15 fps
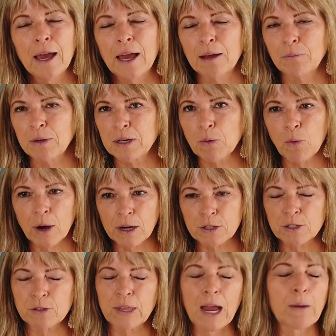And we don't want
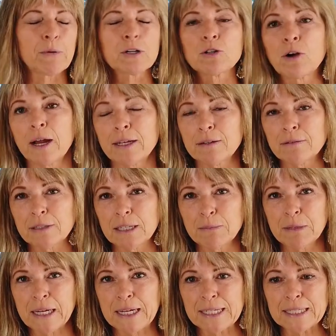to do that. We're trying to
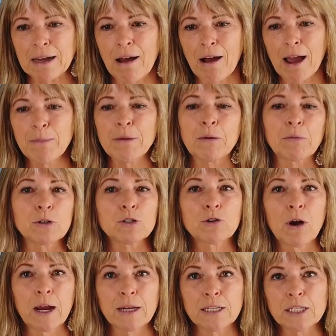eliminate time and we're
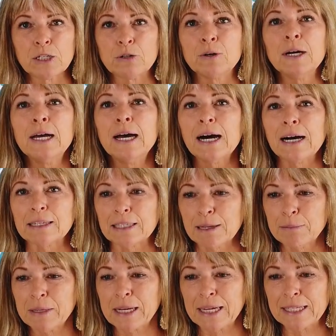trying to
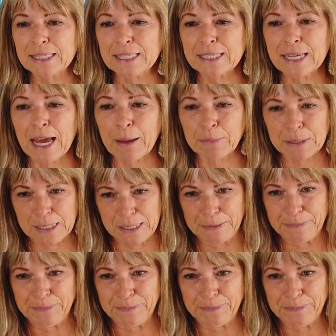eliminate steps.